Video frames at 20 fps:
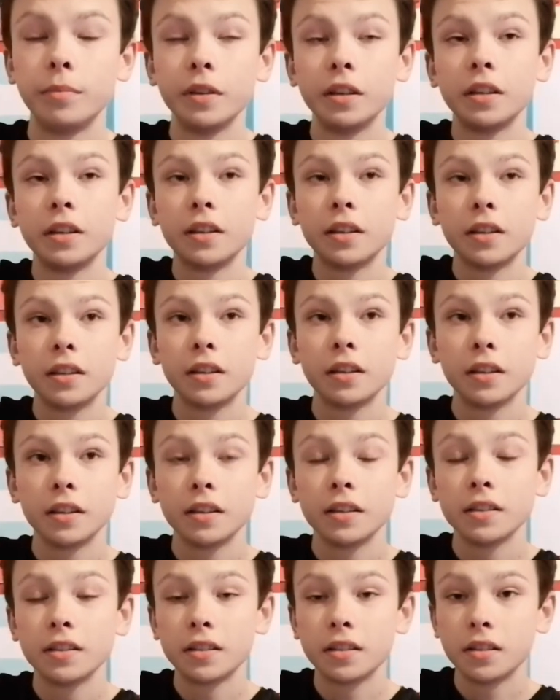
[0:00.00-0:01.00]
but
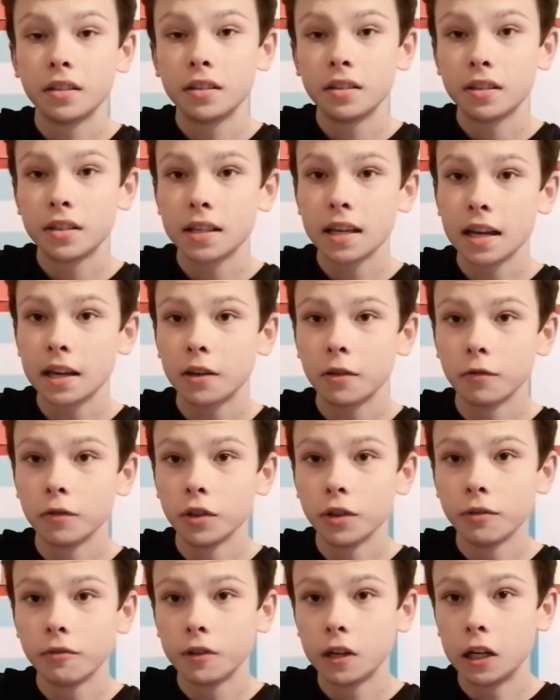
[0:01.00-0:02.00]
Saka
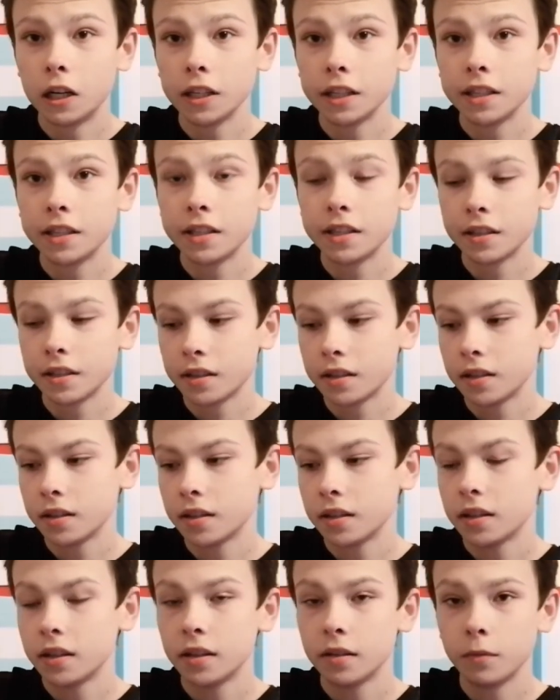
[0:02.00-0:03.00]
on the right
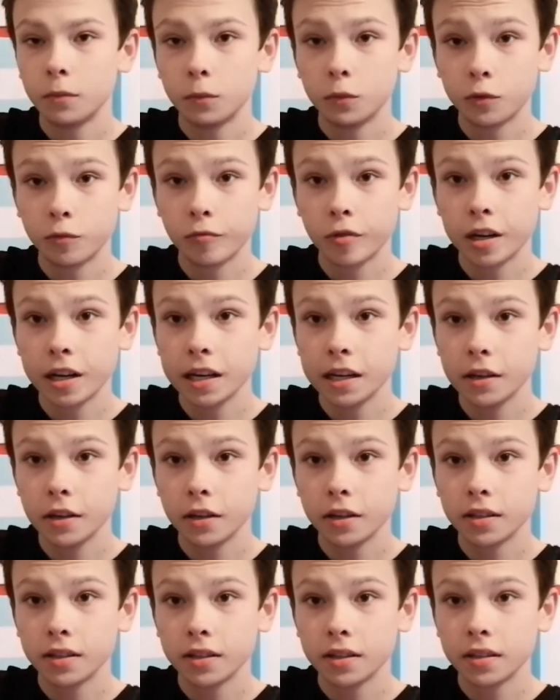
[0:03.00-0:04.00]
was really
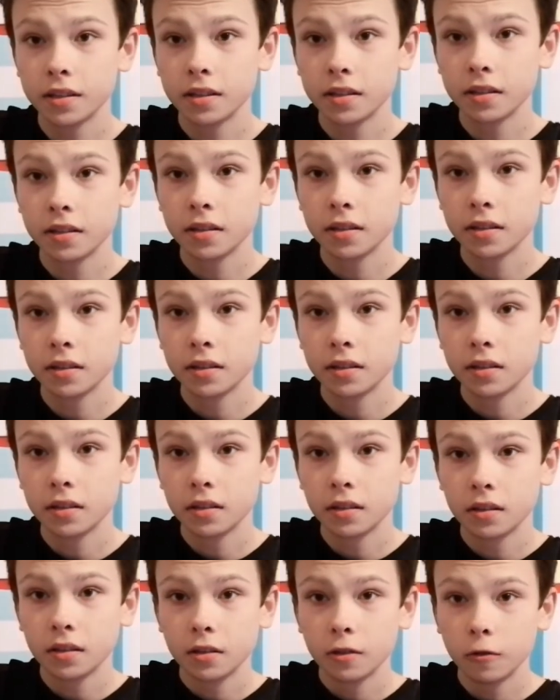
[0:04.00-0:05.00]
good.
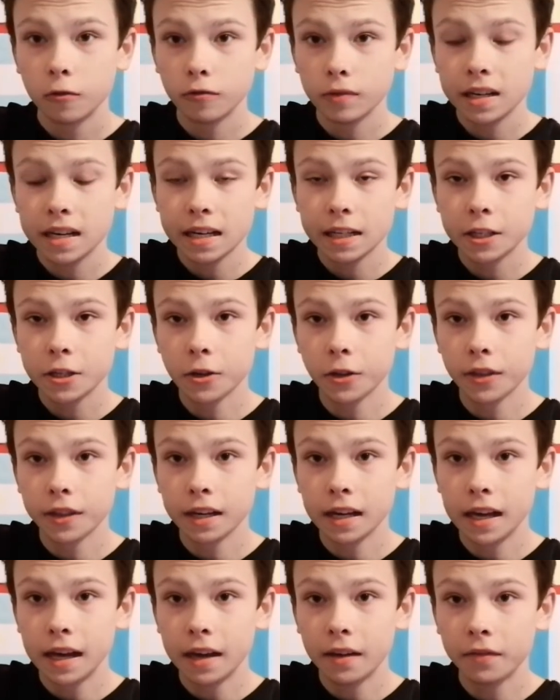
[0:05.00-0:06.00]
Grealish on
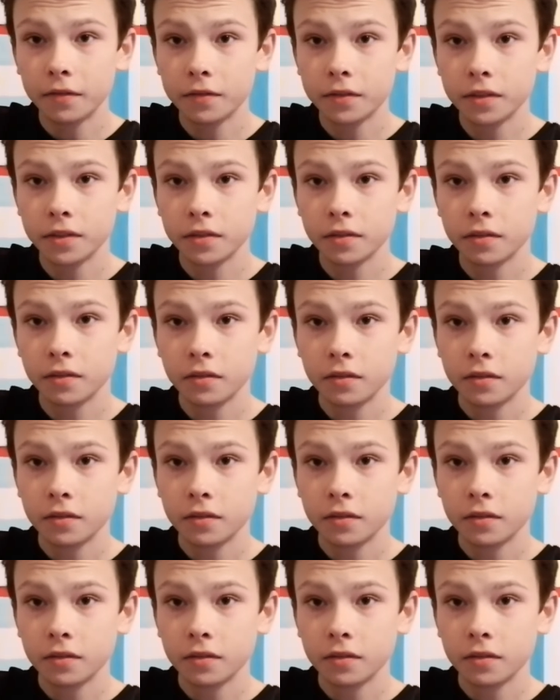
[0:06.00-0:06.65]
the left.